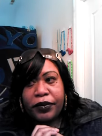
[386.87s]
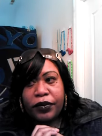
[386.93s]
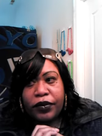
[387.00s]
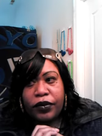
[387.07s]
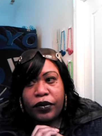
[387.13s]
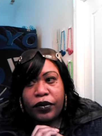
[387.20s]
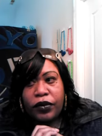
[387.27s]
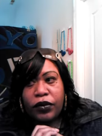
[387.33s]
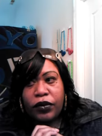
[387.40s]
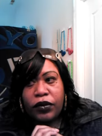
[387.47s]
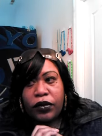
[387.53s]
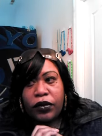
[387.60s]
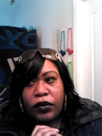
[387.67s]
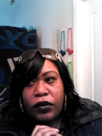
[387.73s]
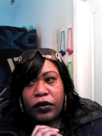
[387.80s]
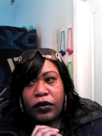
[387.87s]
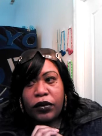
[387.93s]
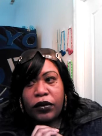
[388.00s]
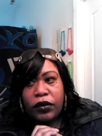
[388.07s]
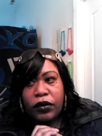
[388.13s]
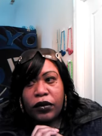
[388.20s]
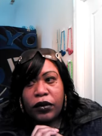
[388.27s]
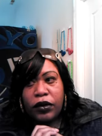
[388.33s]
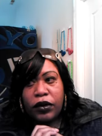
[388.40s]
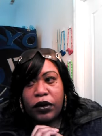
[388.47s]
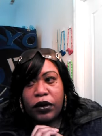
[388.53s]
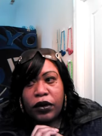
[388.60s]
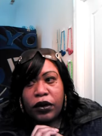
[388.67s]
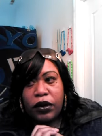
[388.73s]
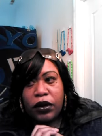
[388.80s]

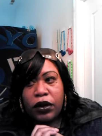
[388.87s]
Nobody speaks.